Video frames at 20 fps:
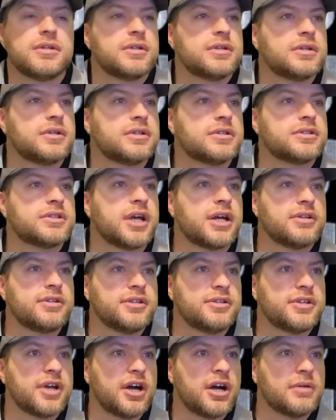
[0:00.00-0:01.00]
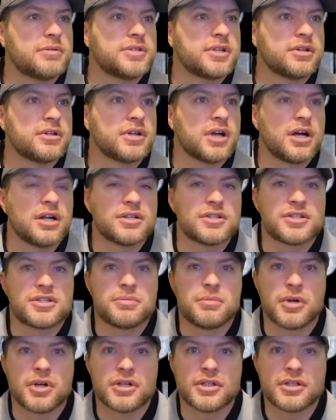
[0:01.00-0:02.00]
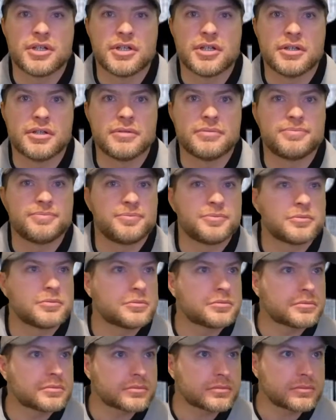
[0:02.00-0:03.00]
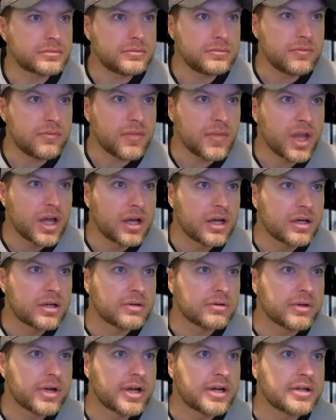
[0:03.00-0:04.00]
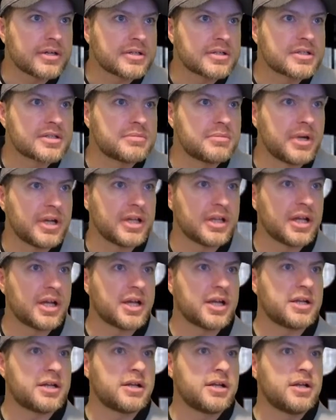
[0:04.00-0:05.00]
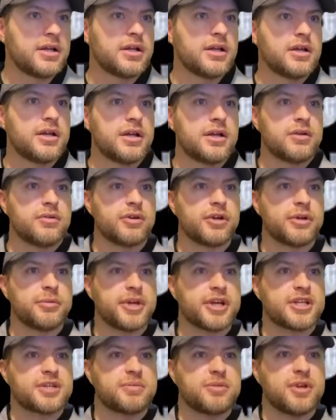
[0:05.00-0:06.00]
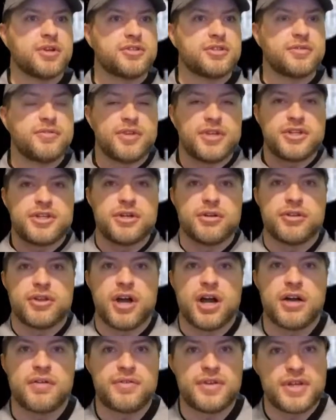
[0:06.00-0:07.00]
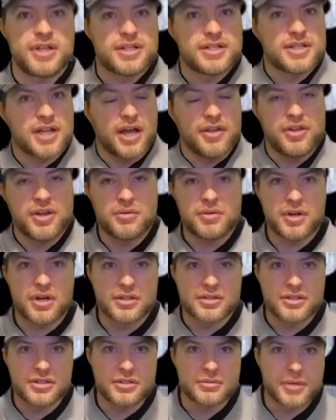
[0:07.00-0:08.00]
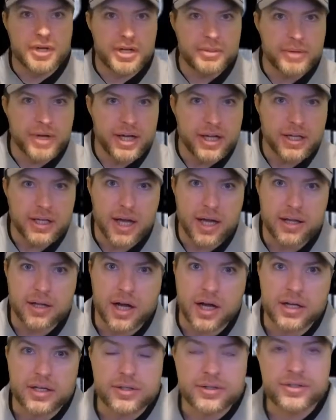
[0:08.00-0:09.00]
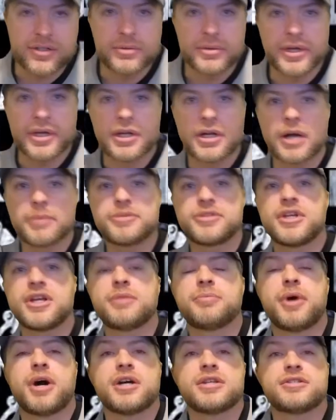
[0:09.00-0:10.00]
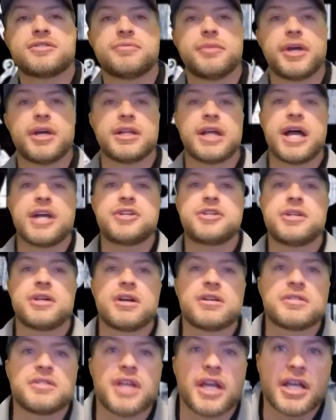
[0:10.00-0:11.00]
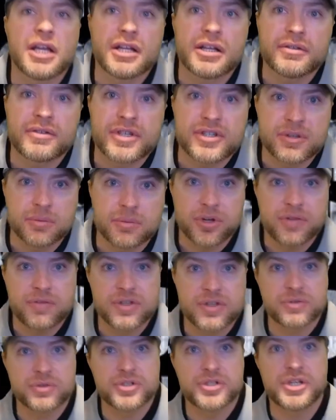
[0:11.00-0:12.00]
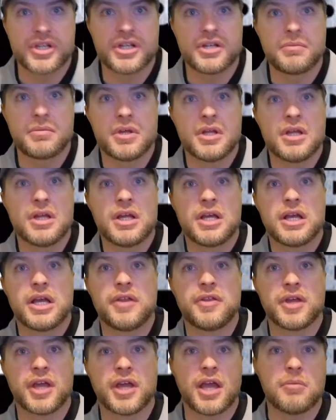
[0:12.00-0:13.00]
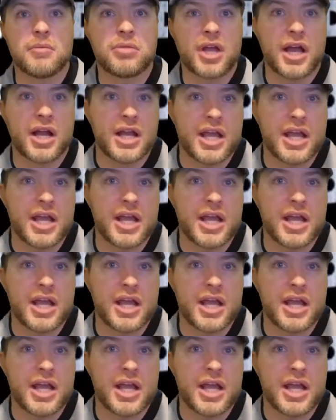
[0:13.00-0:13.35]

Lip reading: Shotty Tom said O'Connell's a smart dude. Raiders money line. We're gonna be explosive this year. The offense, I think we are too. Money Mike, I do too, man. I'm staying positive, man. Last year I was negative because the previous regime and the game plan.